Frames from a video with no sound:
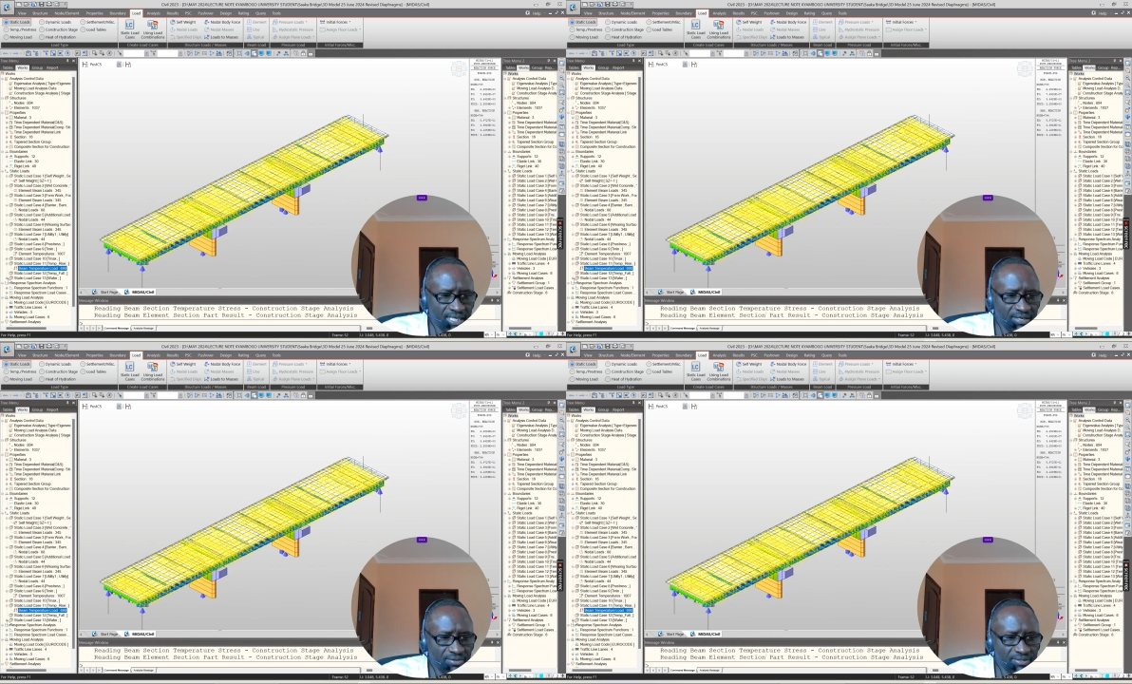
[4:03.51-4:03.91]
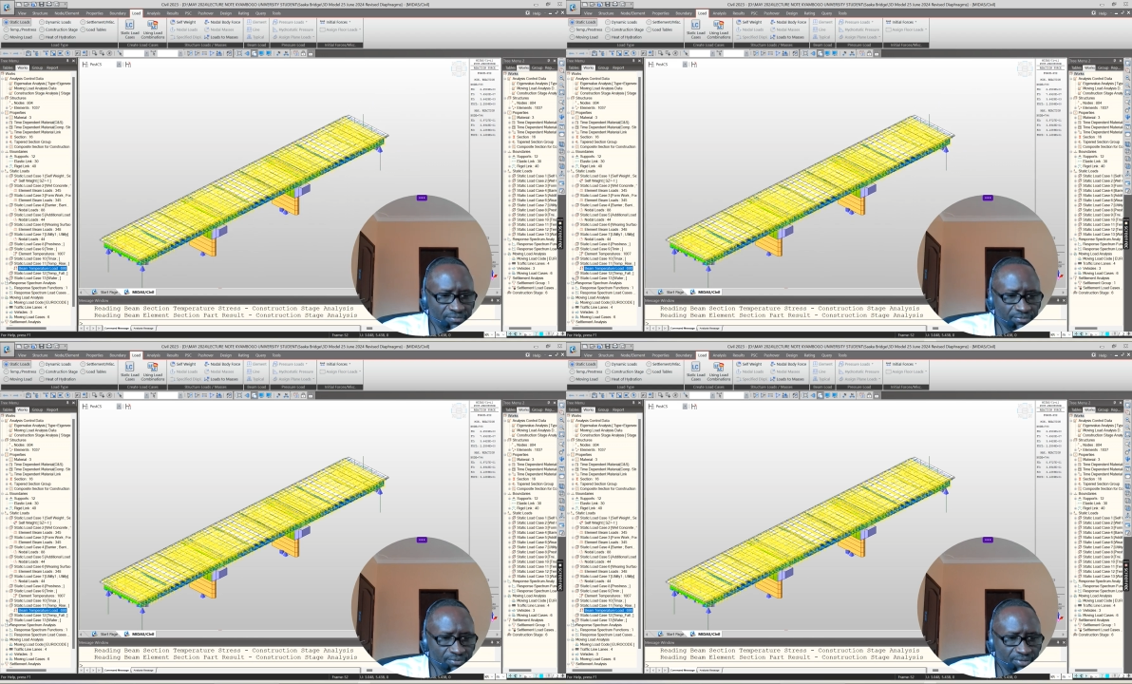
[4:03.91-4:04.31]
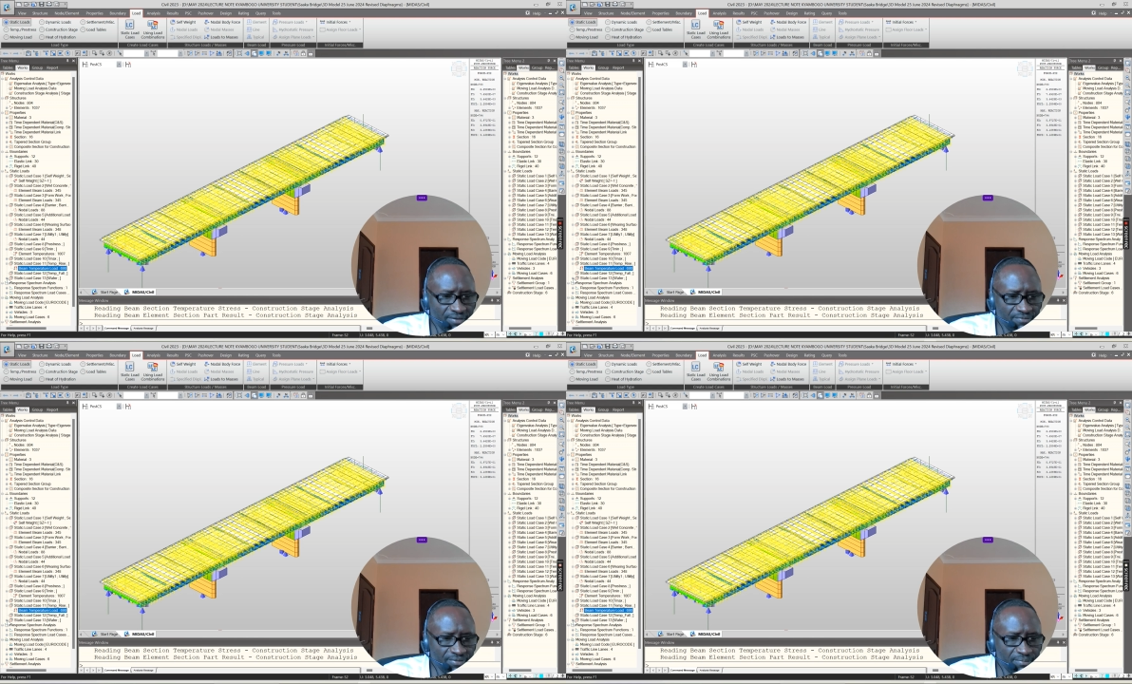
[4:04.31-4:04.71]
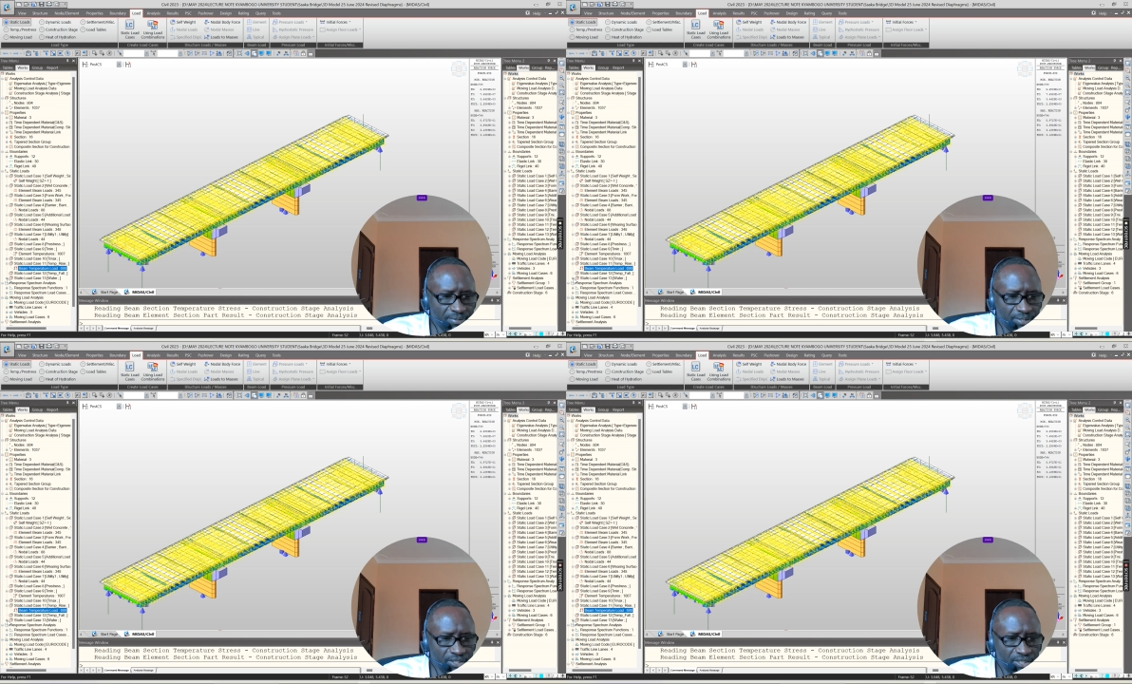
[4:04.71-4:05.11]
Now if you have
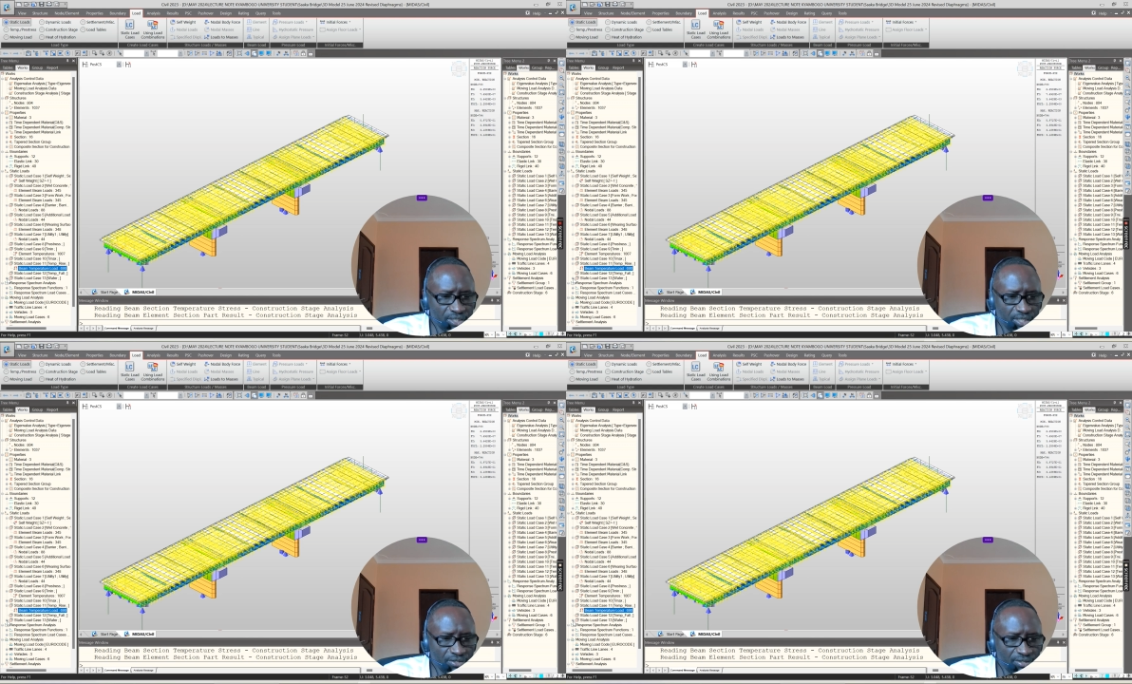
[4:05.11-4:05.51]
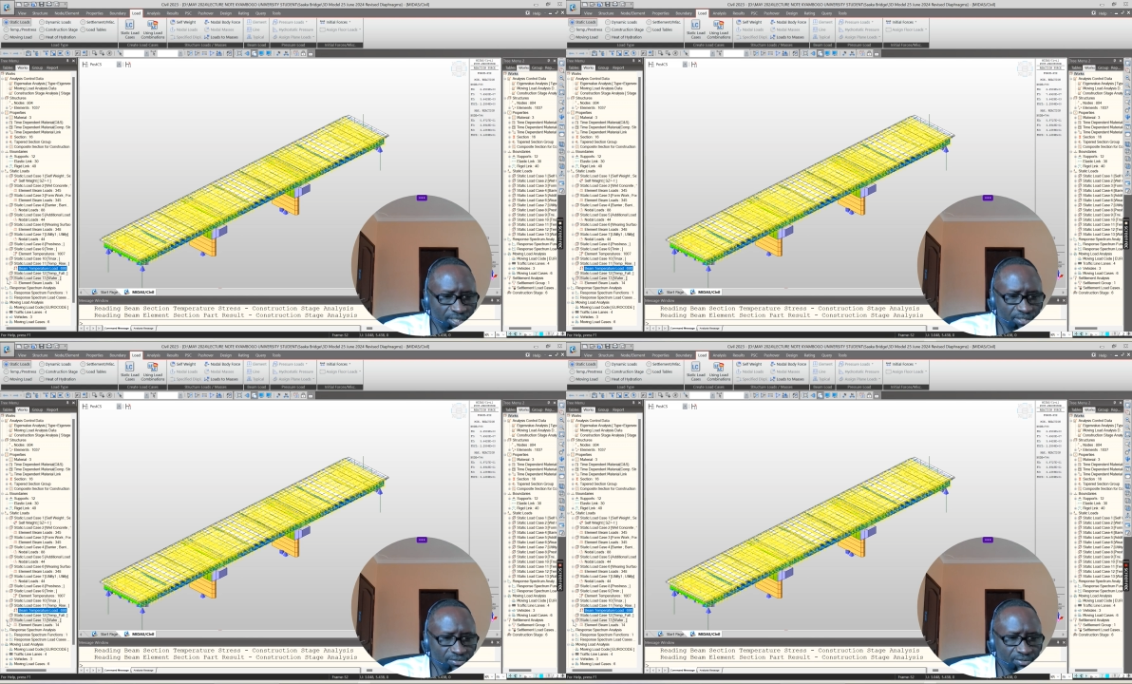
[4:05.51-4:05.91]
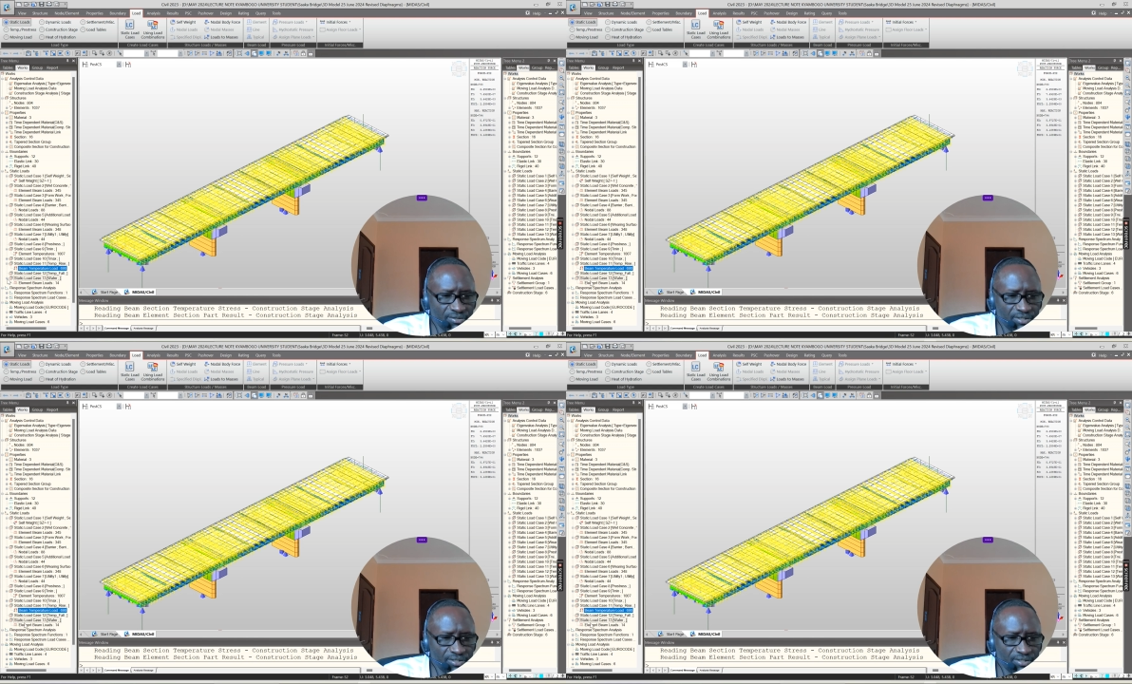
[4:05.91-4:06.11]
the bridge in the northern